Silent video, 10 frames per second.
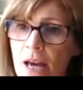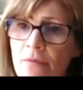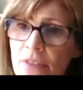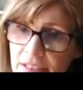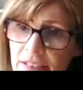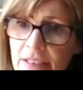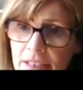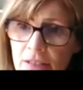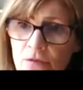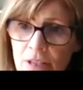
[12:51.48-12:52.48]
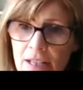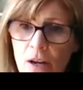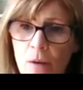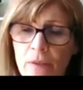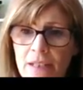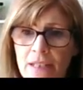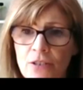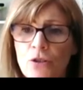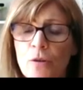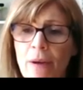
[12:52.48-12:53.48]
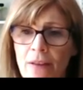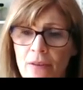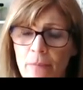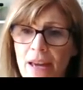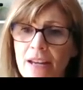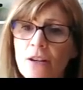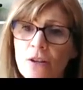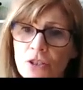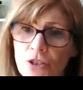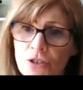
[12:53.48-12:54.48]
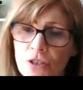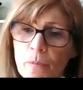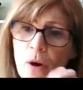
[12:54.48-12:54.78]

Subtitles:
And this is seen really commonly in neuropathic pain conditions,